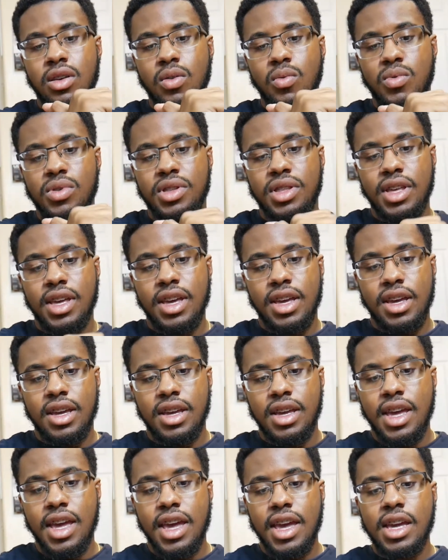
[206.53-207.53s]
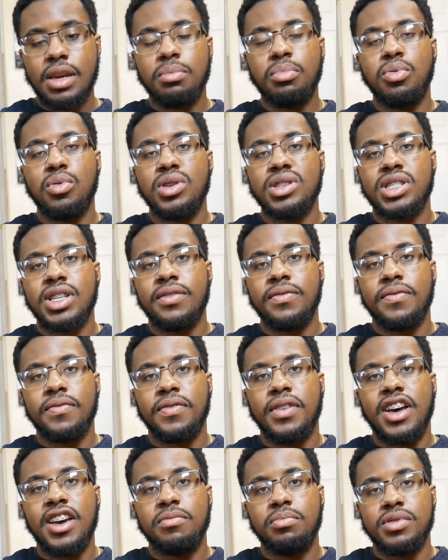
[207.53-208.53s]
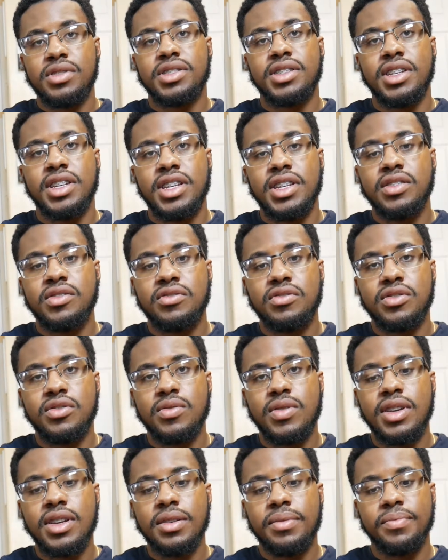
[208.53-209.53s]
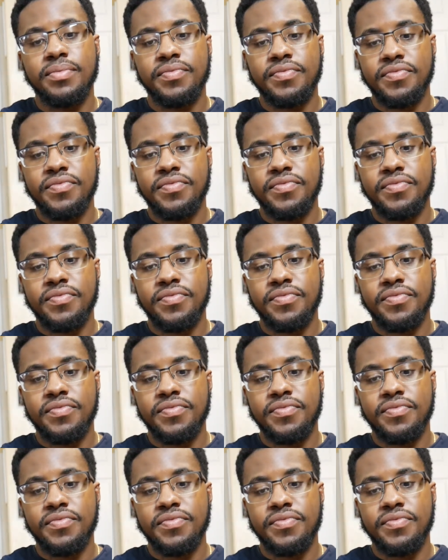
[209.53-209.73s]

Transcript: with a 8.75% interest rate.